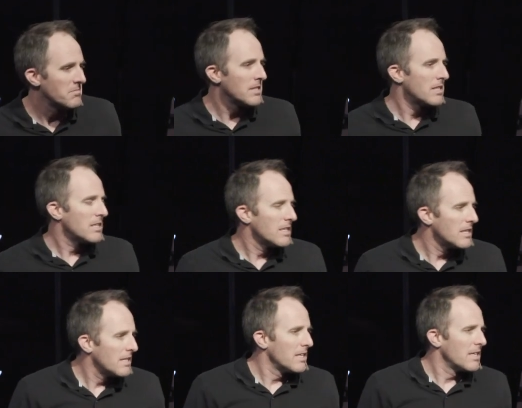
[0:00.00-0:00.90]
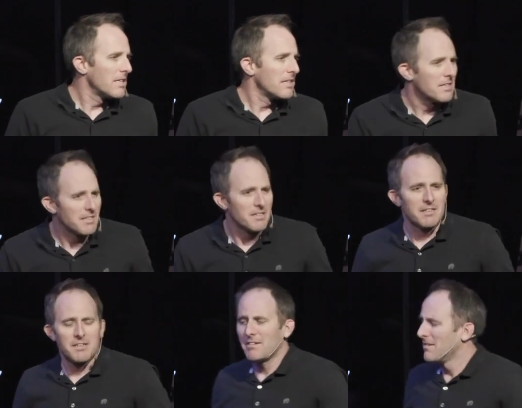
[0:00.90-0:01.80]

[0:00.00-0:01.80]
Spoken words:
Nothing is said.